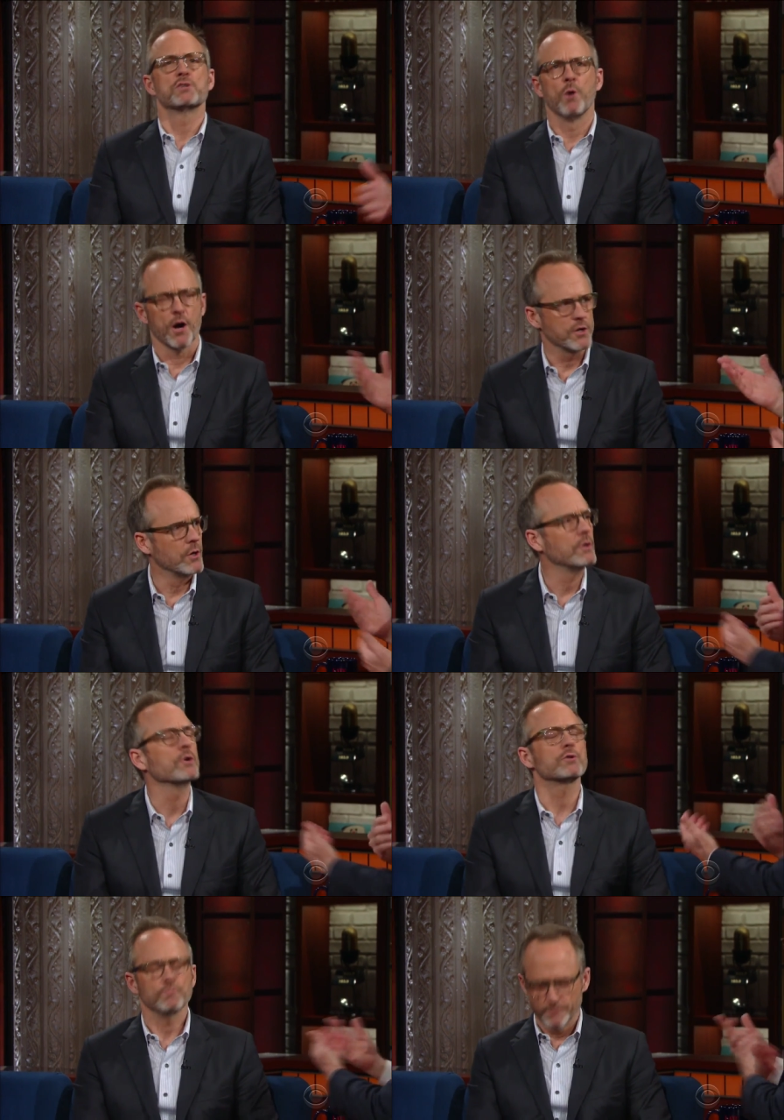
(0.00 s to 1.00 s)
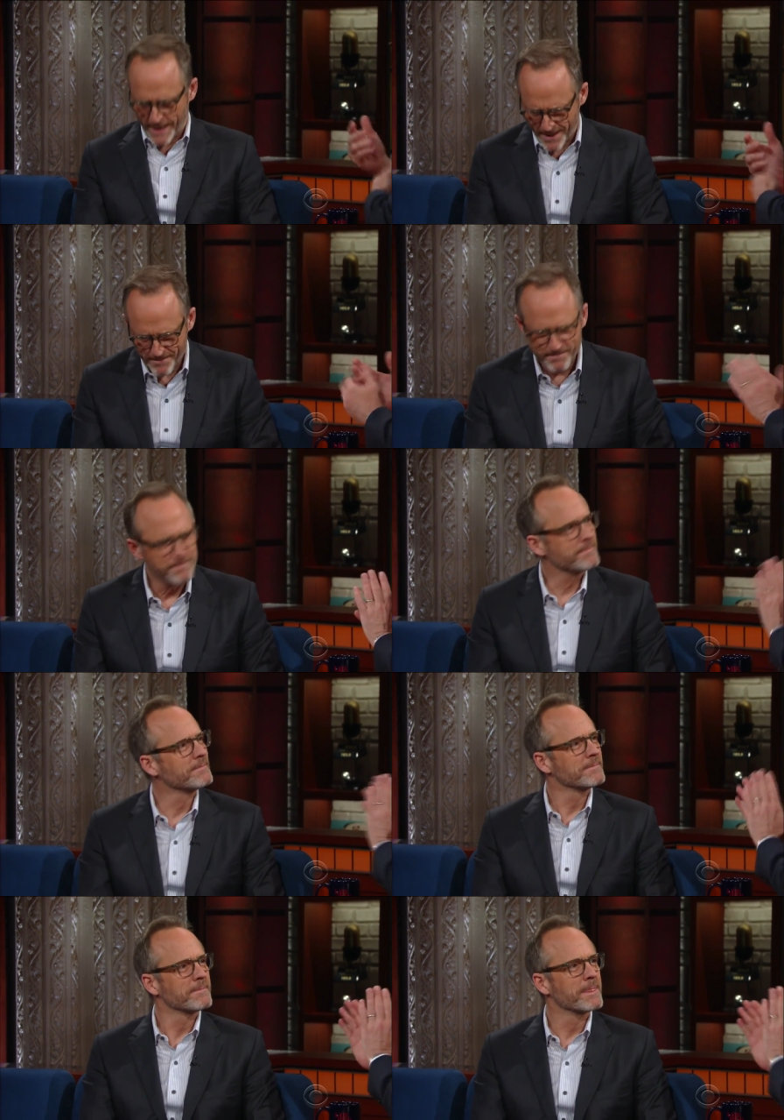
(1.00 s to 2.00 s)
it like to stay
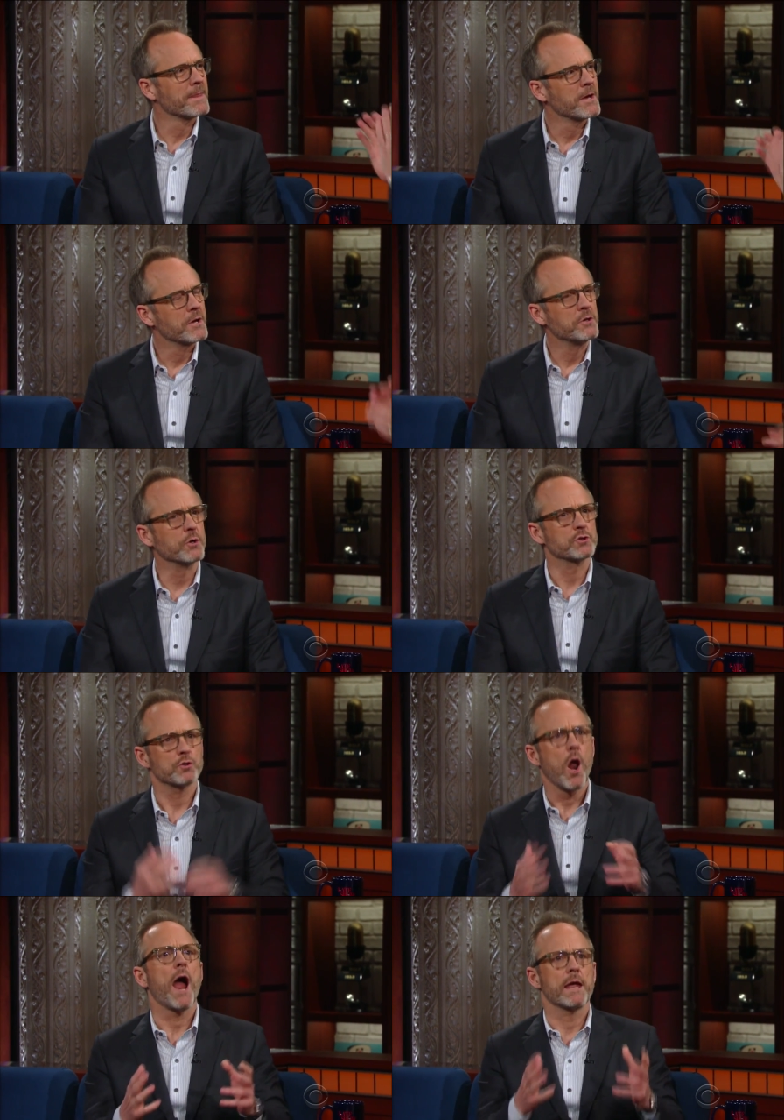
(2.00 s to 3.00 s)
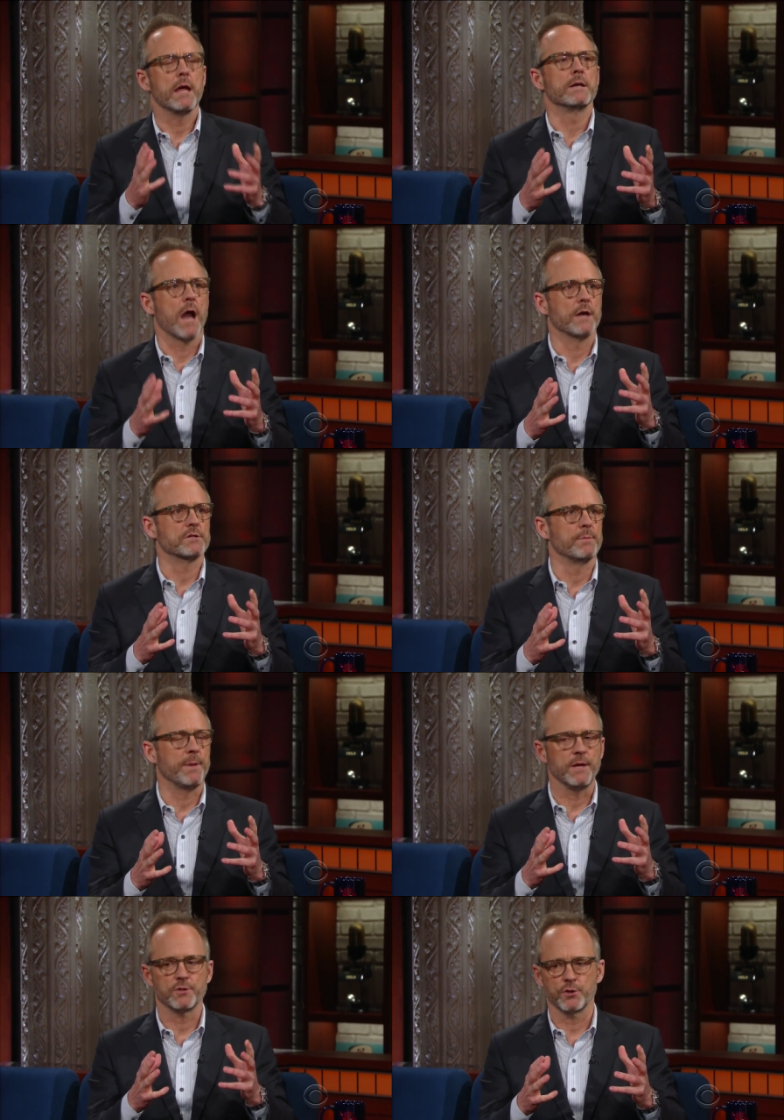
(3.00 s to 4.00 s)
in character for this? You're trying not to
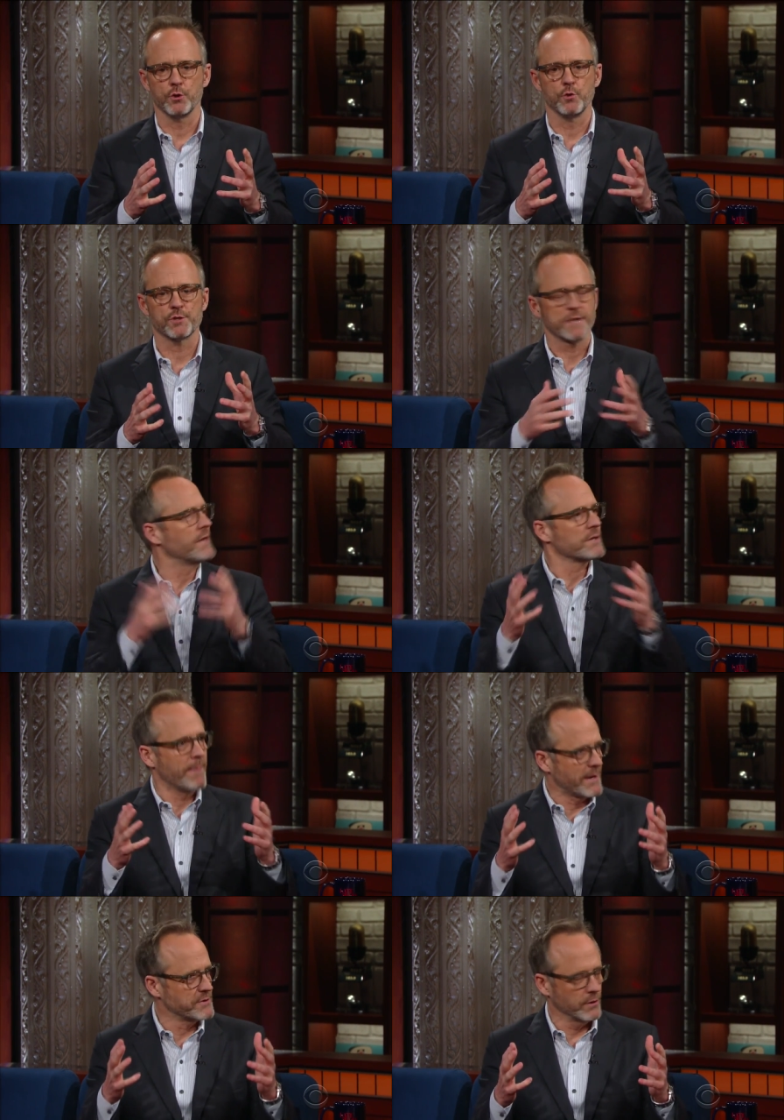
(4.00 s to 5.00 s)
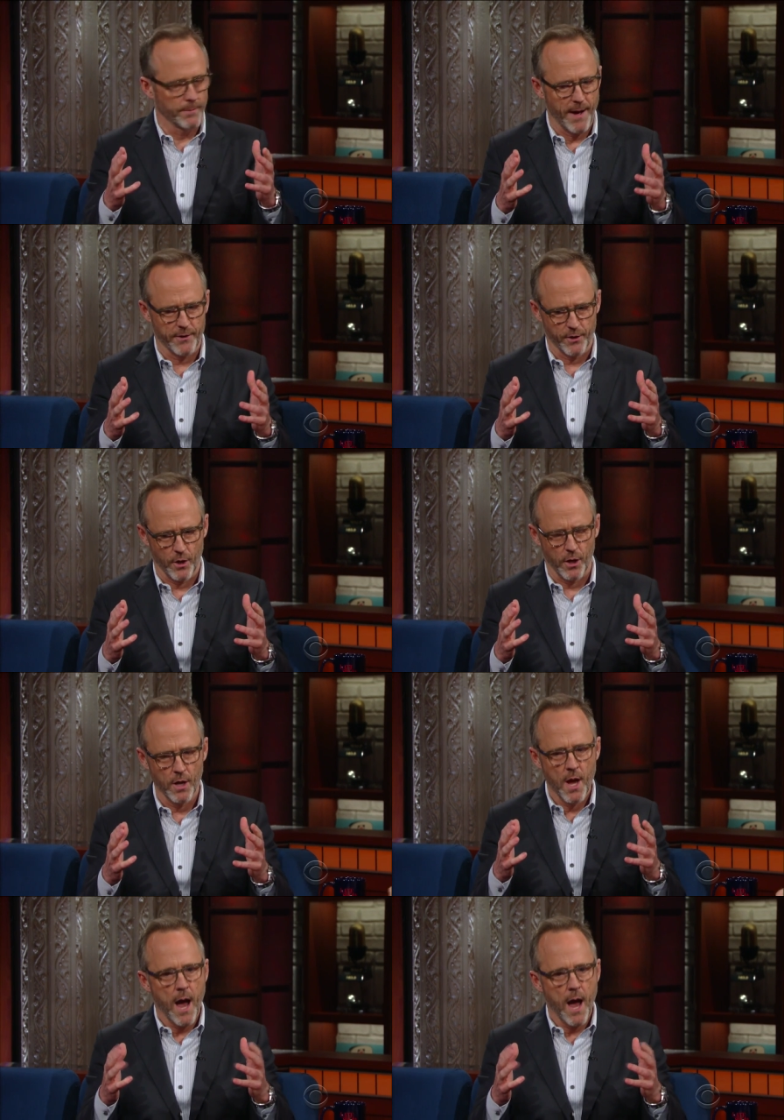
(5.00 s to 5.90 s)
be too sentimental about it all.